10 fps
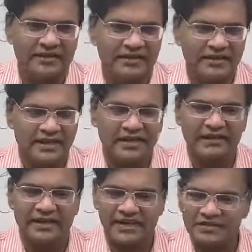they can
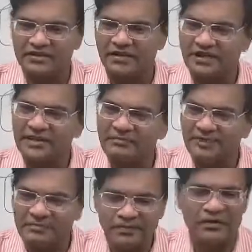arrest other
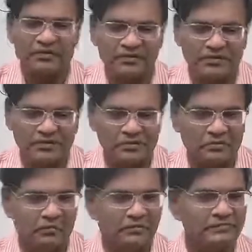people
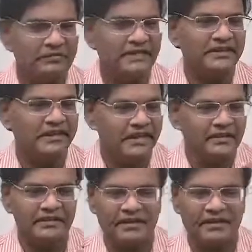whom they think